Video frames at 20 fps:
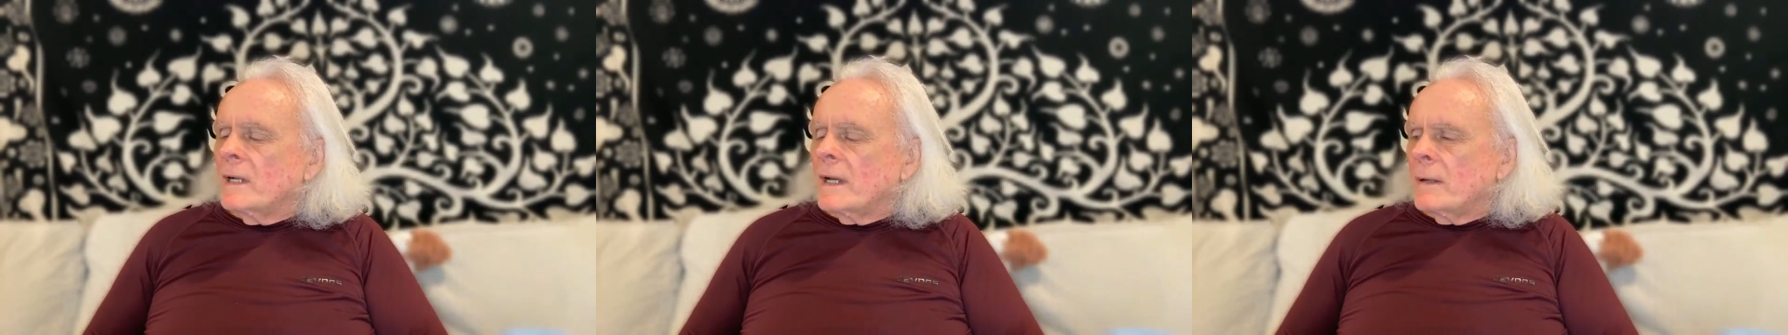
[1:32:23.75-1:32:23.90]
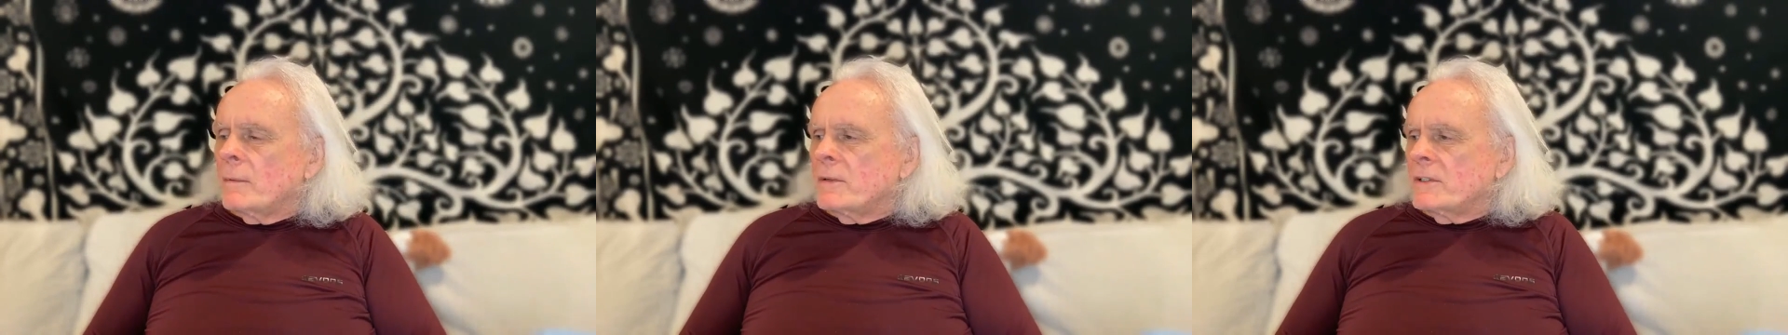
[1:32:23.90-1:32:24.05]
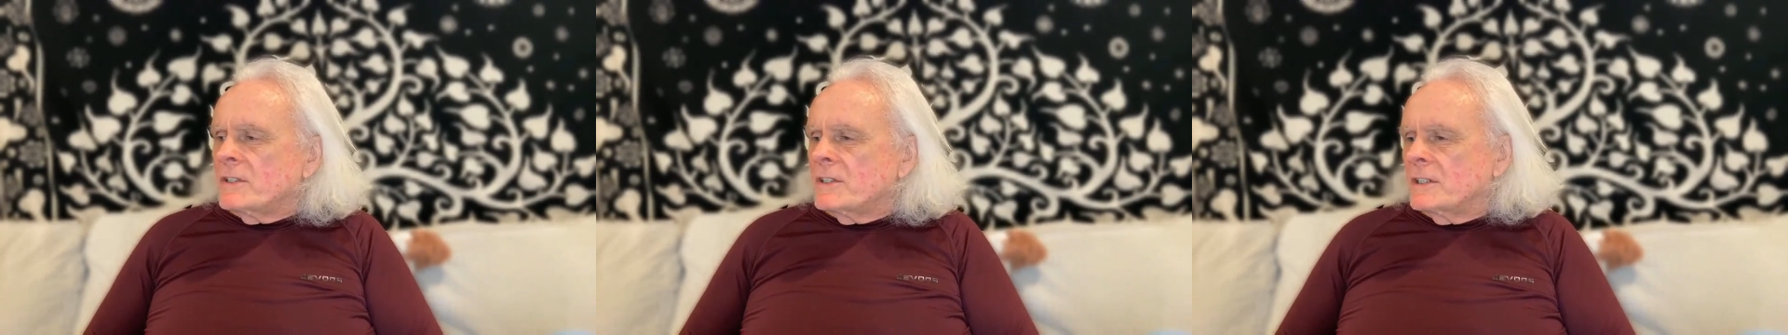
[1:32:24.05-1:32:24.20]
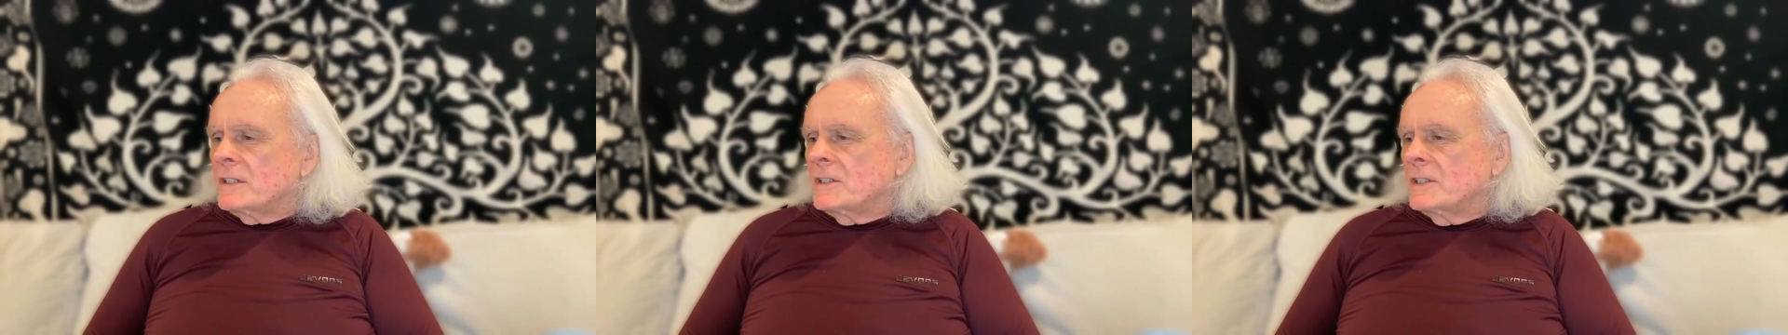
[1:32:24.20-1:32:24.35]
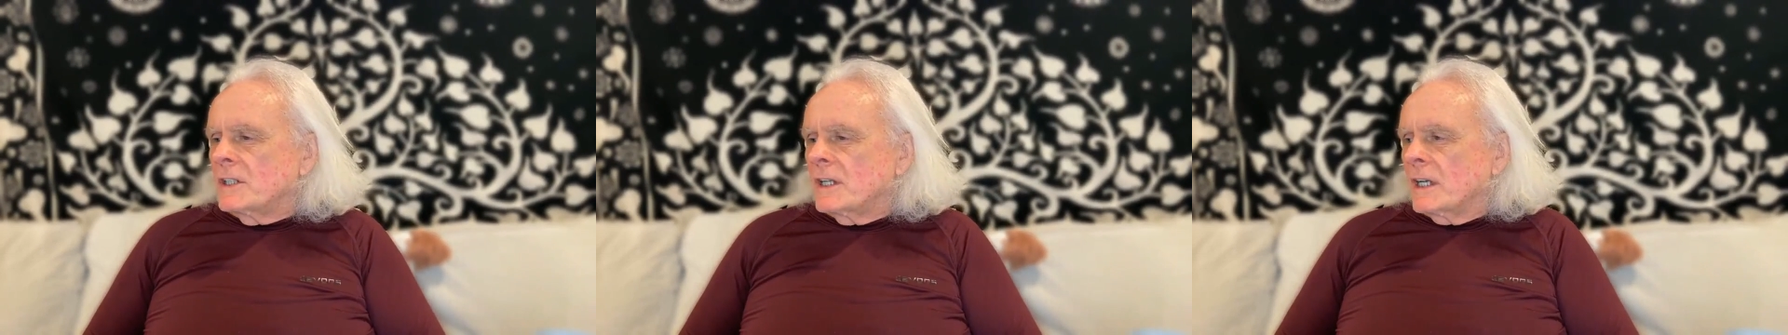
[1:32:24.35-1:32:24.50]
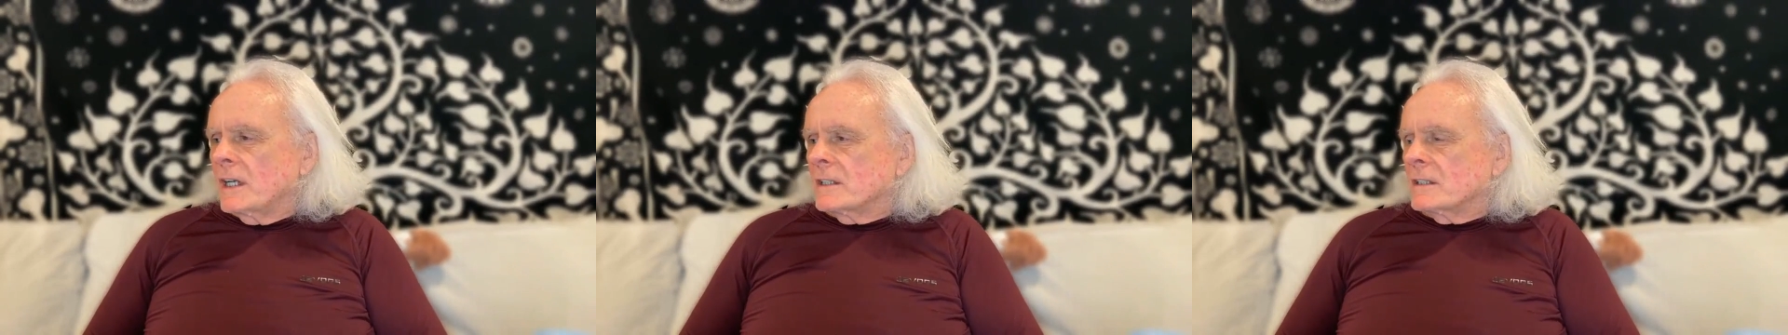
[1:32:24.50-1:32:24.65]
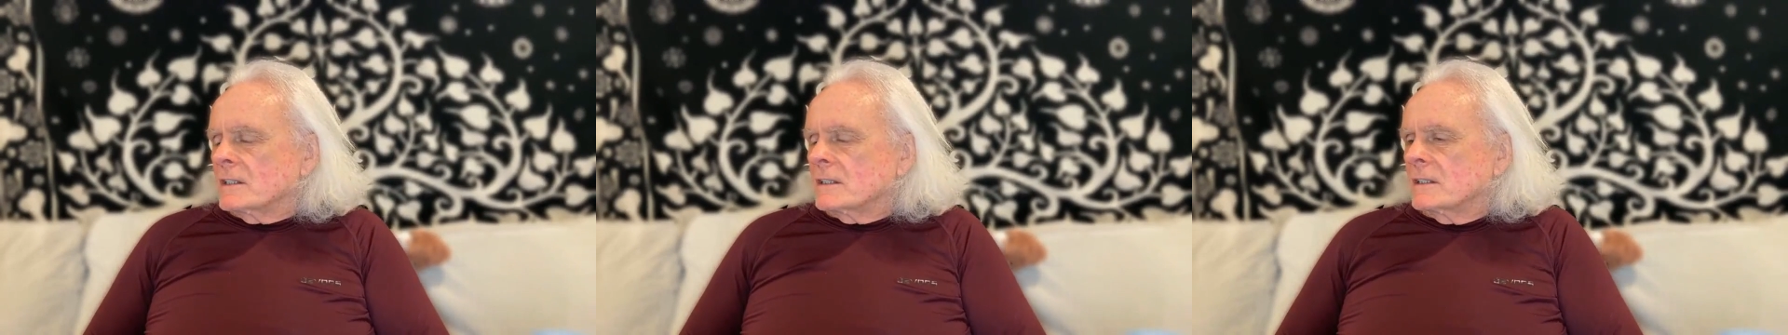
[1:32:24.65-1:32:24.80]
I would
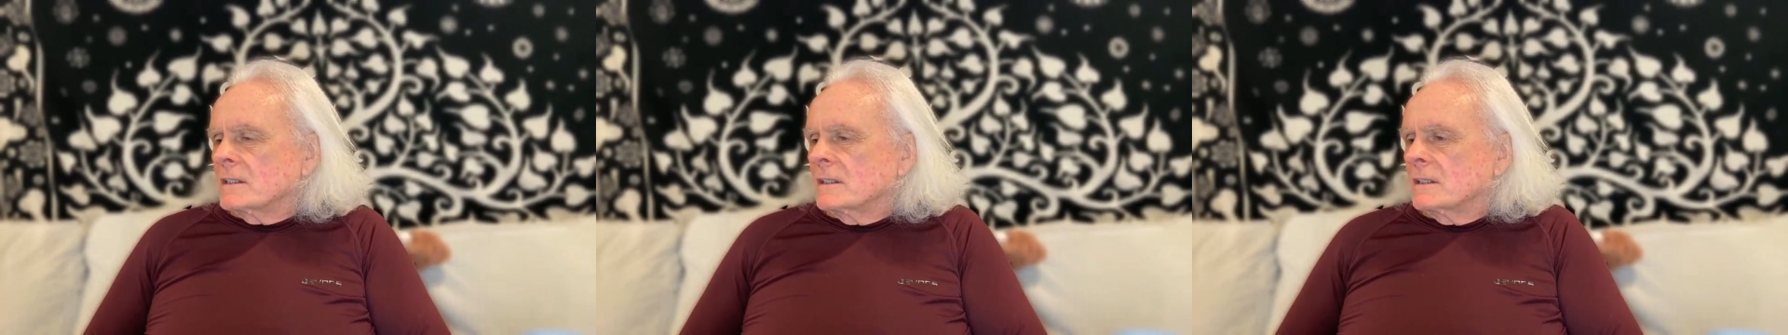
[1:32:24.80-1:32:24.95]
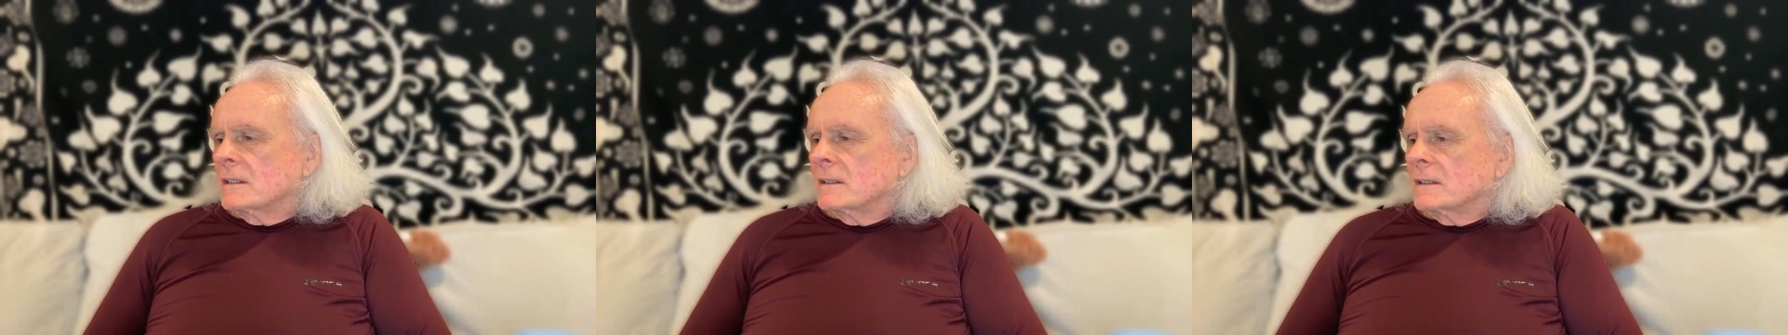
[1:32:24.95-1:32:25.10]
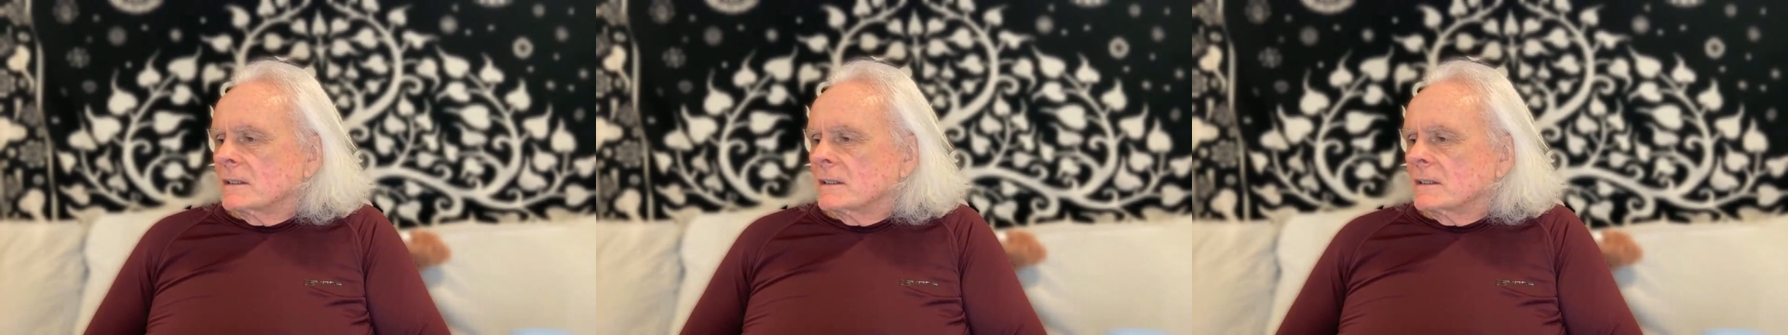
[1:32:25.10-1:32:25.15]
suggest